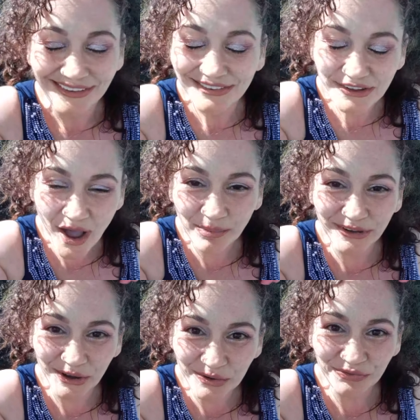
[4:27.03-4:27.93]
Stop
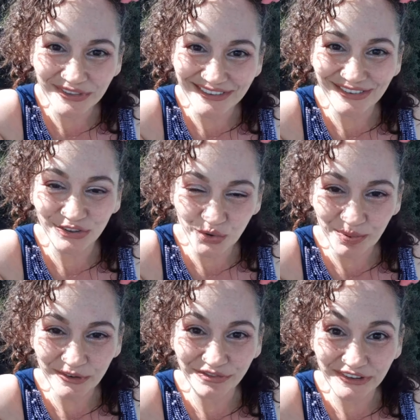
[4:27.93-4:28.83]
going for the
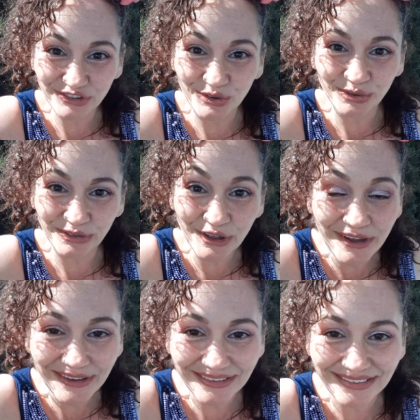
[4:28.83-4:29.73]
superficial
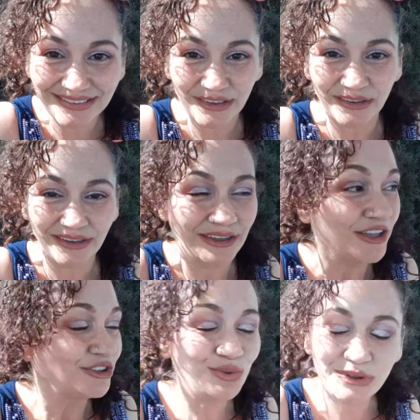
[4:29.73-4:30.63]
looks.
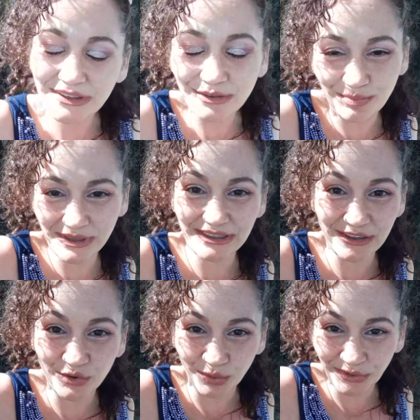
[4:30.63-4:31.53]
You need to be
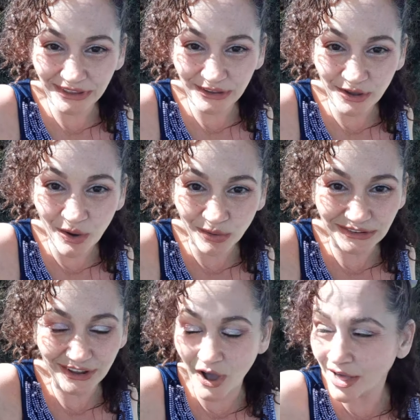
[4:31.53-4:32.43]
equally
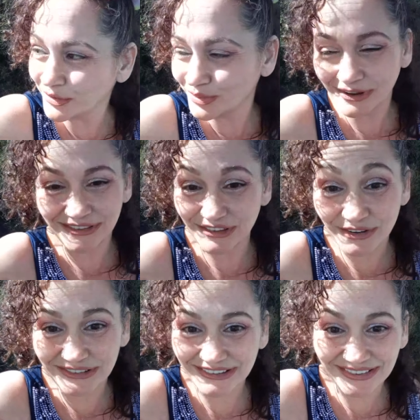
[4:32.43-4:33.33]
yoked. Other words,
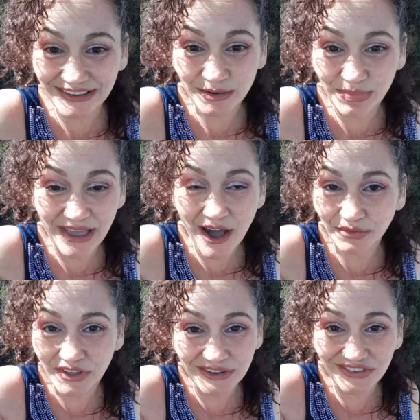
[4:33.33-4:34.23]
you're just going to be
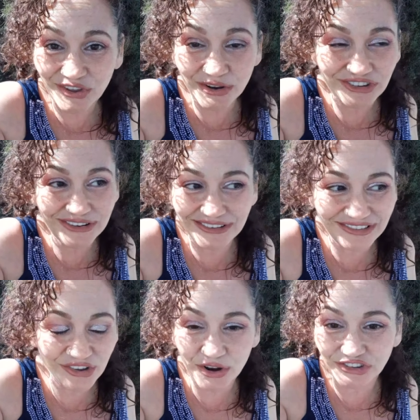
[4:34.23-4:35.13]
out there searching and
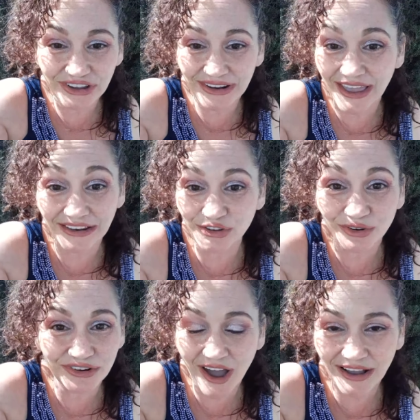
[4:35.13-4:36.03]
searching and you're
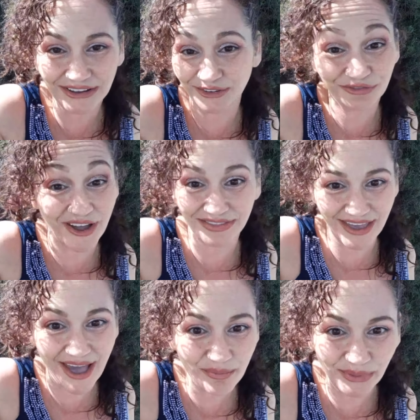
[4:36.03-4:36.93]
not going to find the
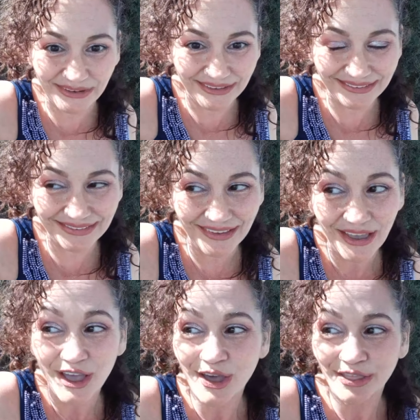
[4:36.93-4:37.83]
happiness
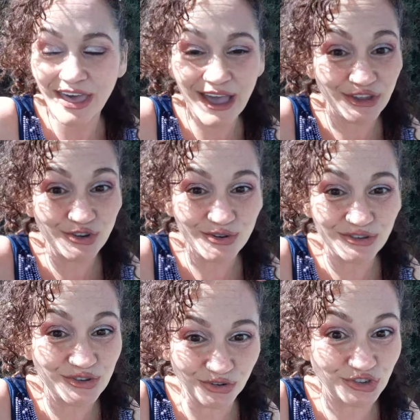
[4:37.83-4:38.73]
that you're,
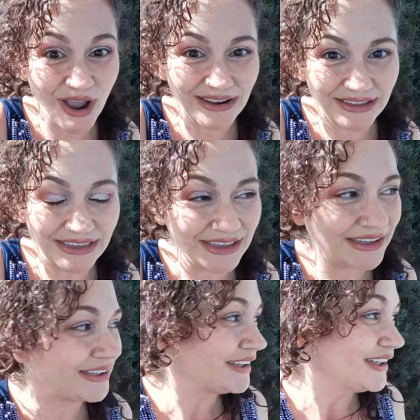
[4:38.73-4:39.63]
you're trying to
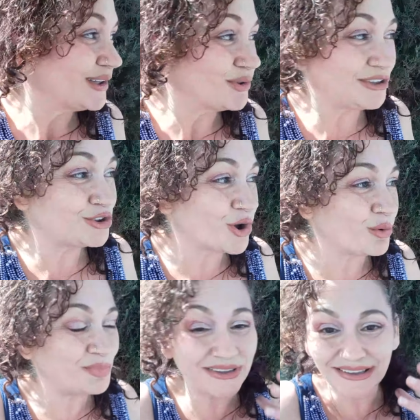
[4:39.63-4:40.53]
get. You know,
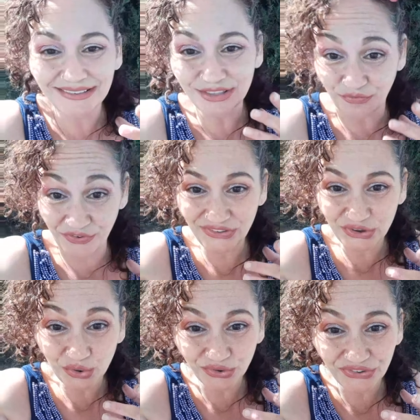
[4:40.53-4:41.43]
because the
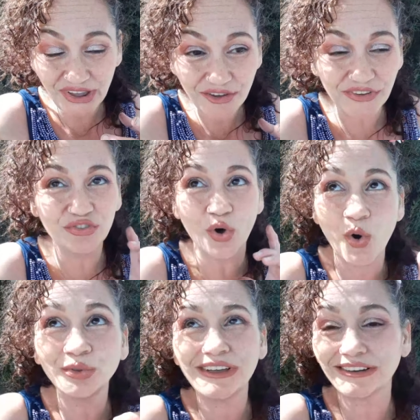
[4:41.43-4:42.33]
physical stuff is
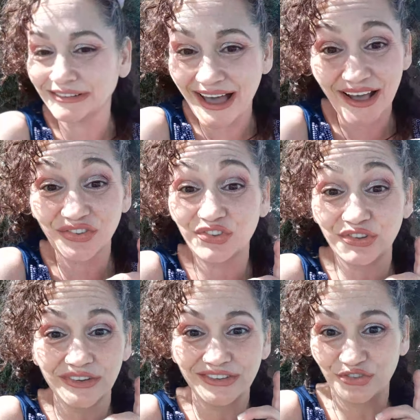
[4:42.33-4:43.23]
only going to last
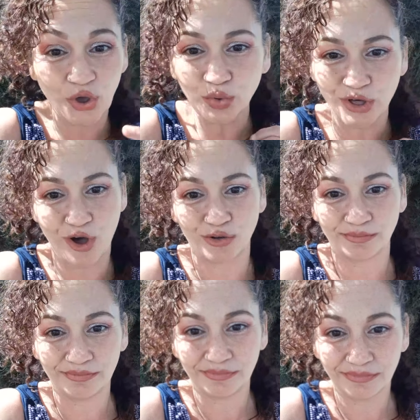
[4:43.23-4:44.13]
so long.
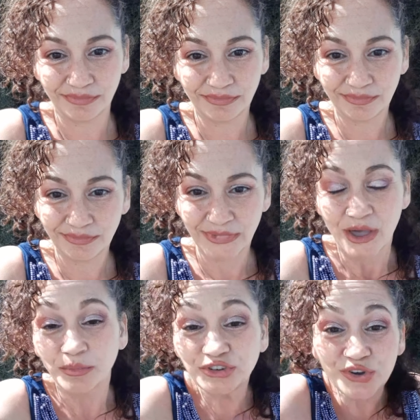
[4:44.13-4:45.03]

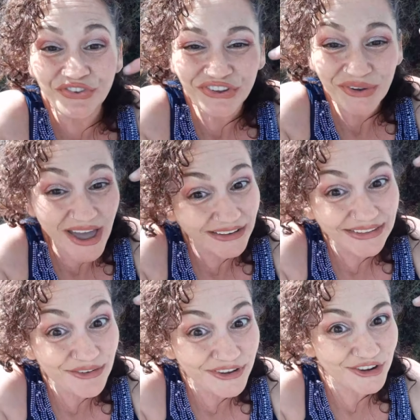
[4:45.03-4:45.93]
But you still got to
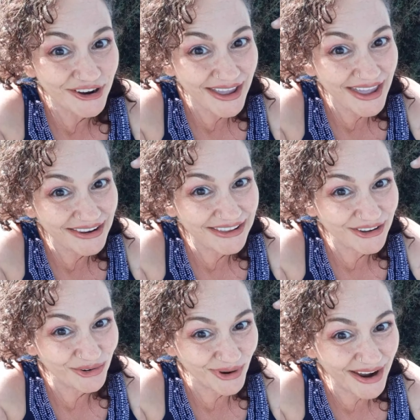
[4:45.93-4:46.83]
live in your head
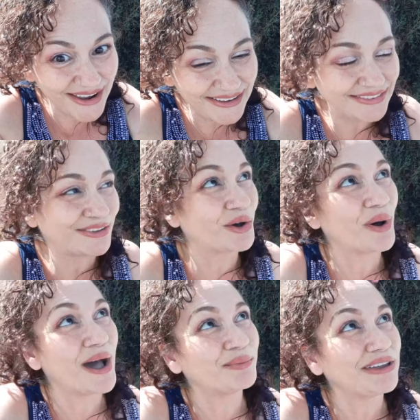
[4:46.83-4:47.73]
here, right? So,
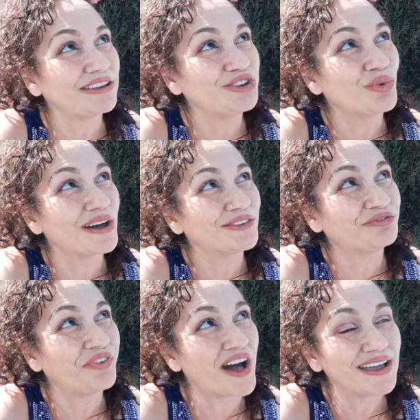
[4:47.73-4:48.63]
I mean, you want to
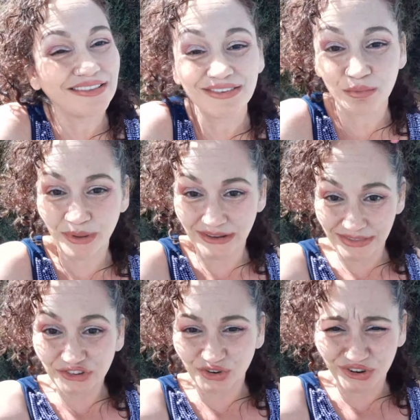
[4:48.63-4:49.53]
find somebody
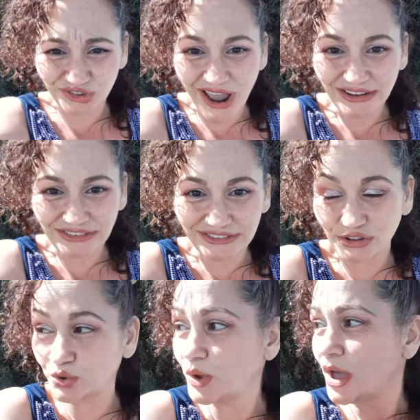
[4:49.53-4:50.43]
that you're attracted
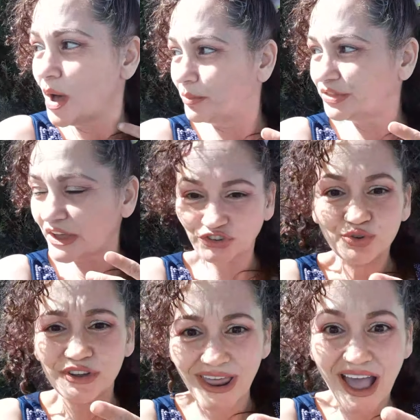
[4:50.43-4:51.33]
to, but that you
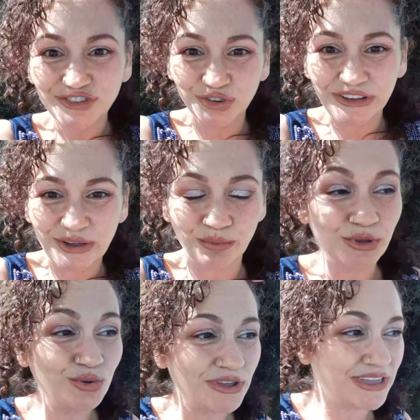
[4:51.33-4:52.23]
can actually
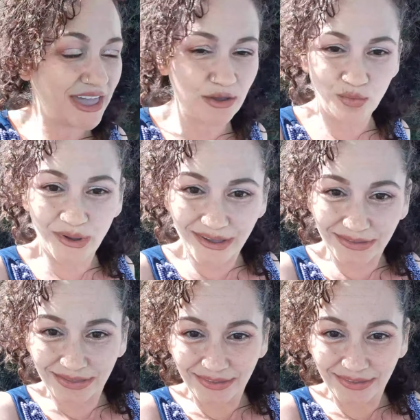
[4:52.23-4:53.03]
communicate with.